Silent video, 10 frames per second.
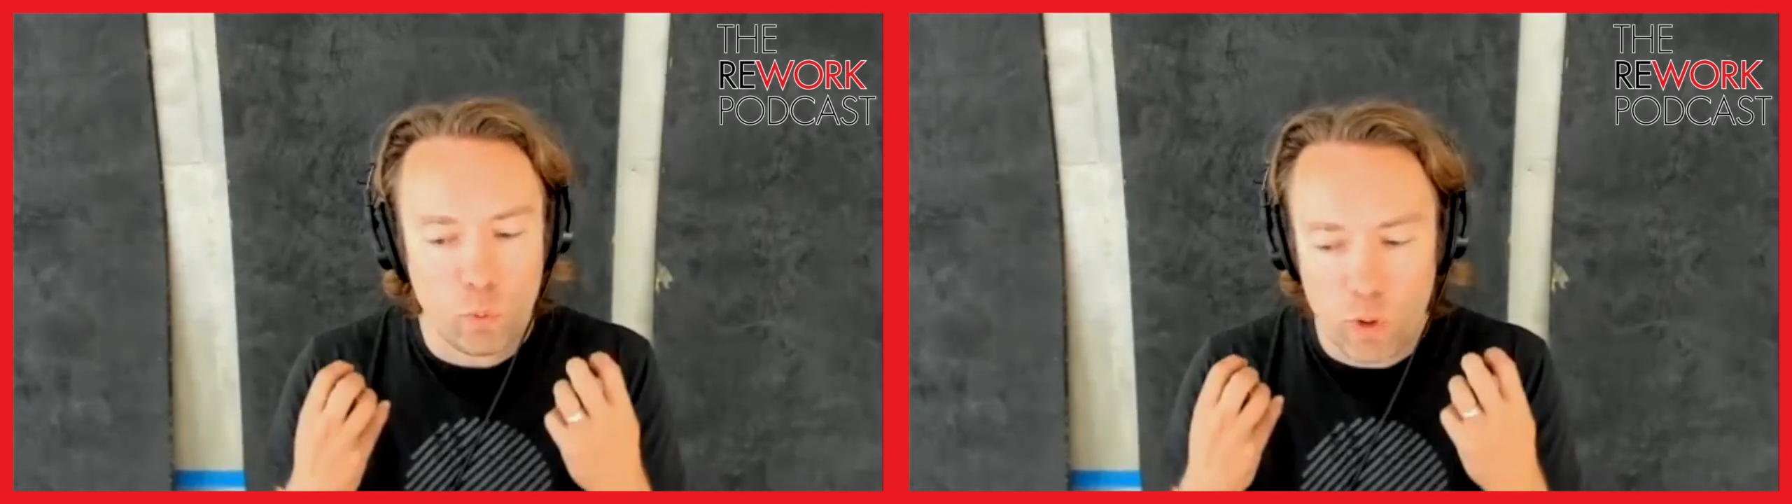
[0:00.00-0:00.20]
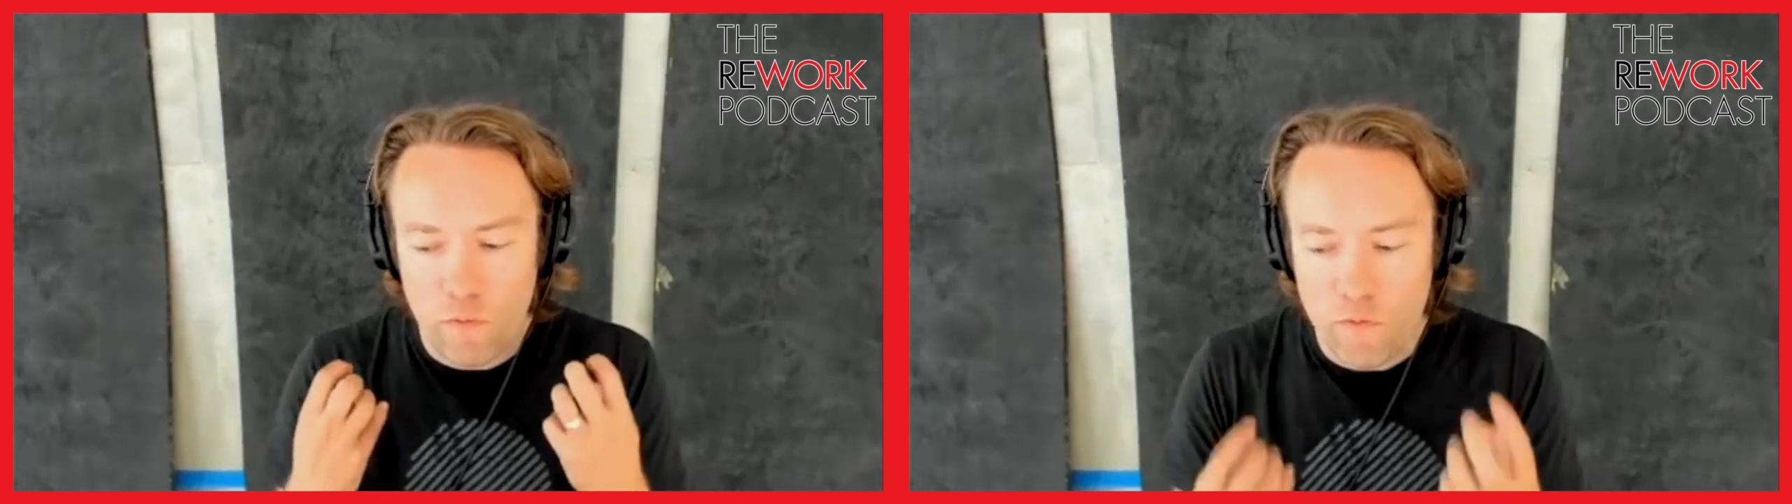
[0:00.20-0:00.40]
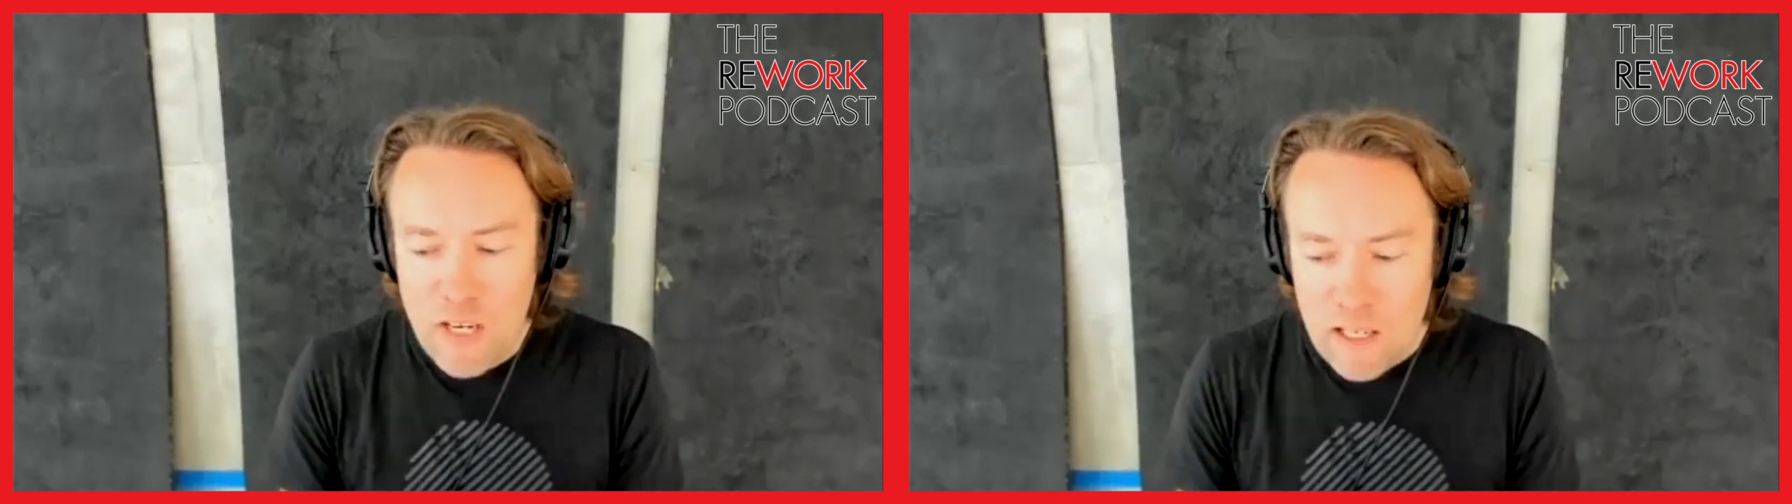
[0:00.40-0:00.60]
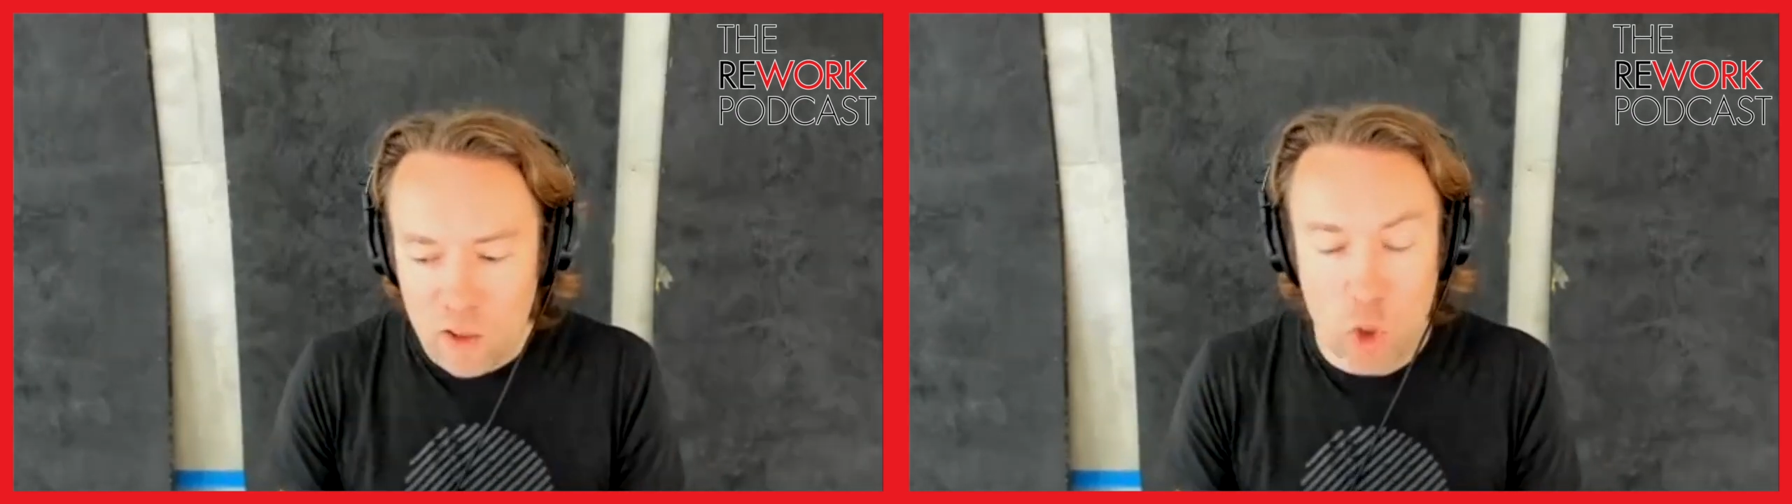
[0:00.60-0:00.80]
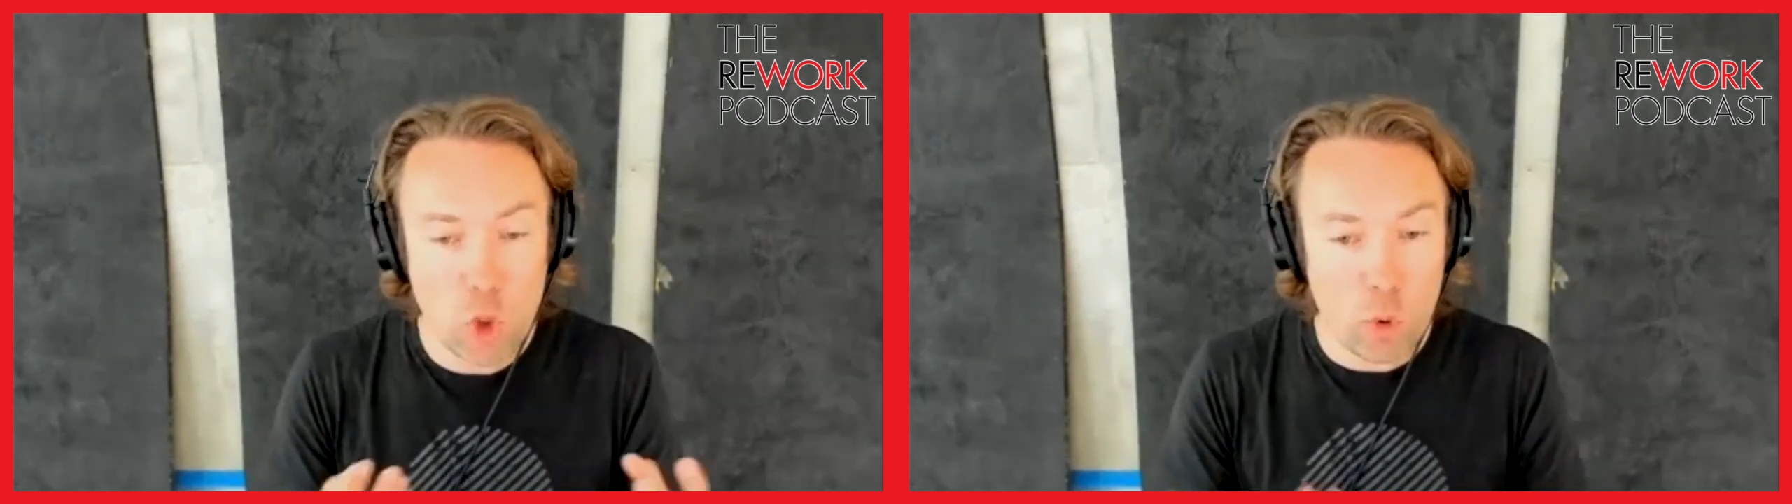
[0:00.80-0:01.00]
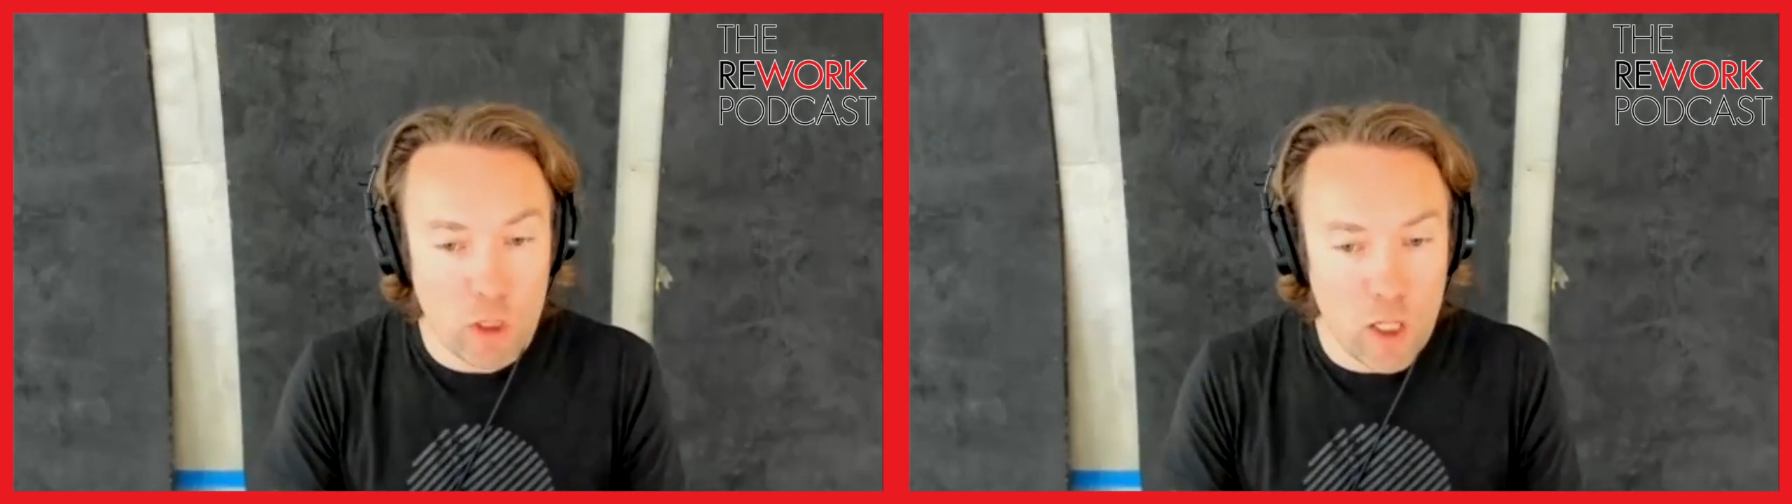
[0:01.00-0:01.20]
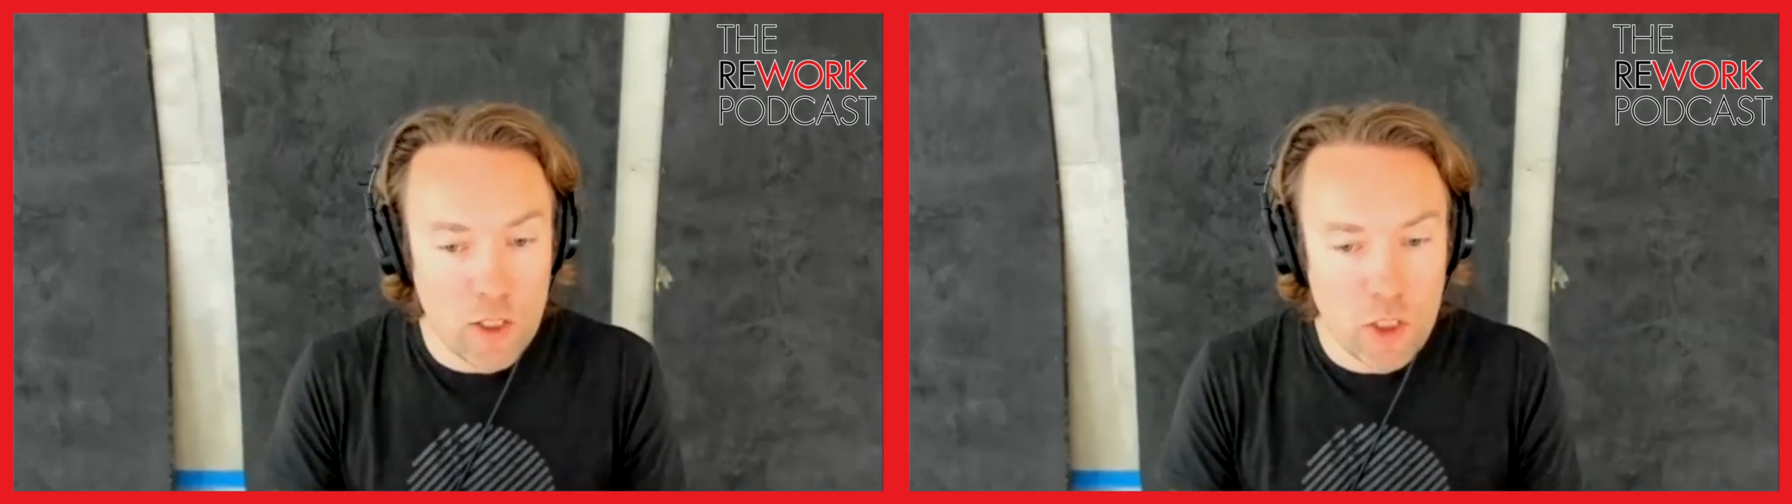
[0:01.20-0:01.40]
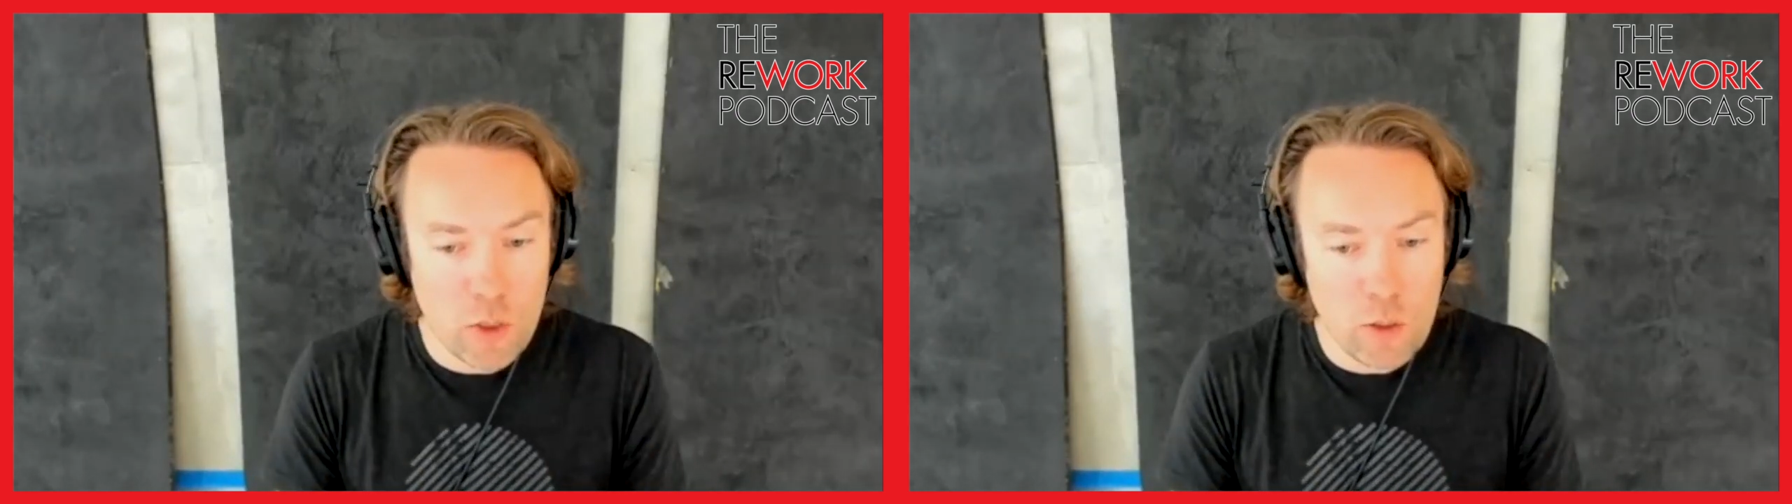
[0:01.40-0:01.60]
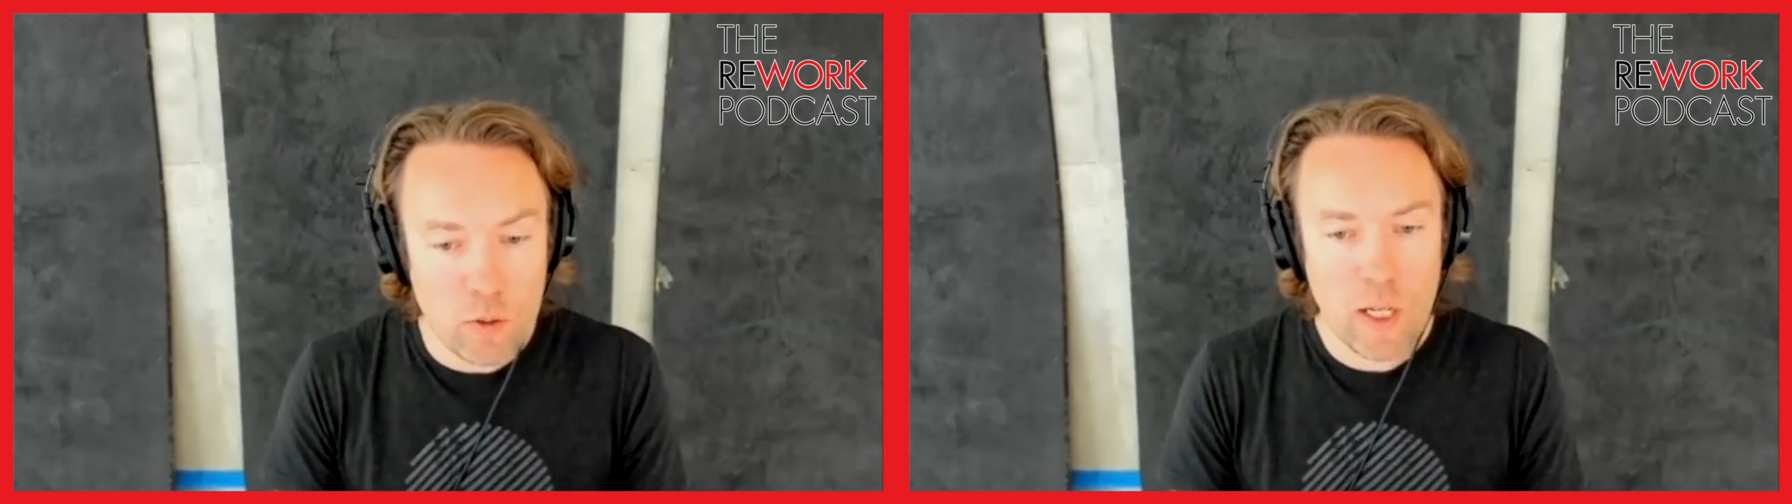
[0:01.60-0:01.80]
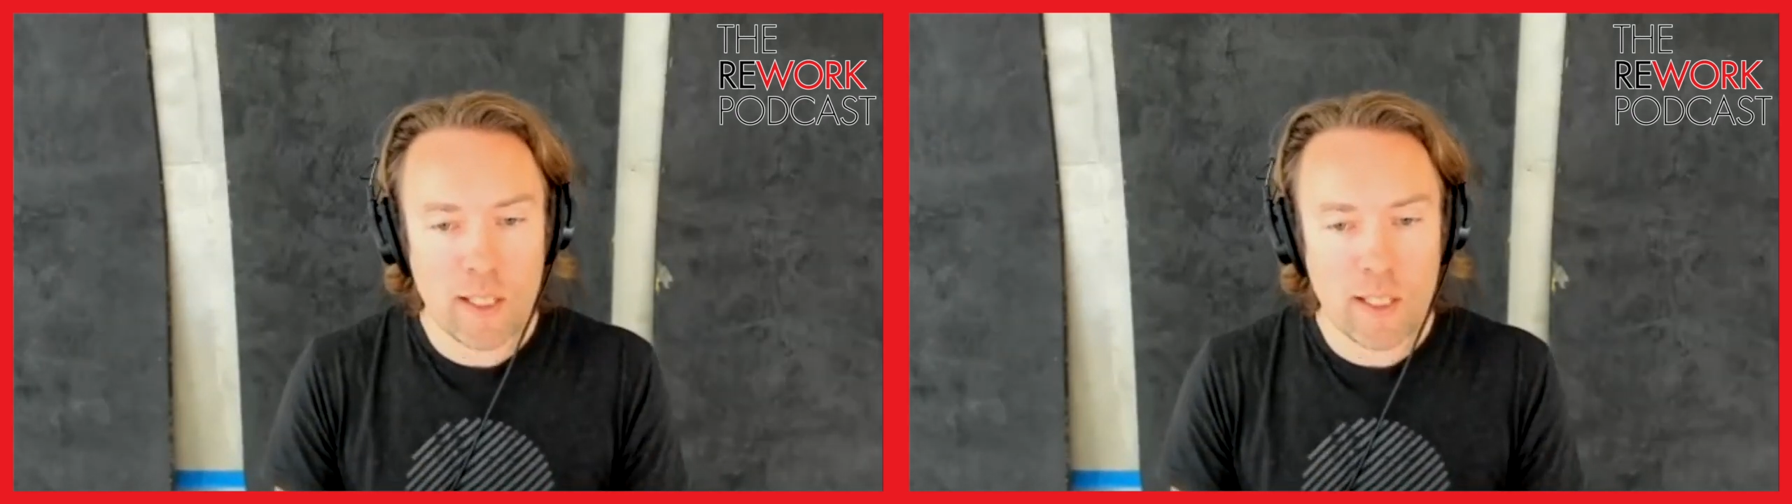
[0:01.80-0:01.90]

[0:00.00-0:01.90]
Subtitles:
reveal shortcuts to you.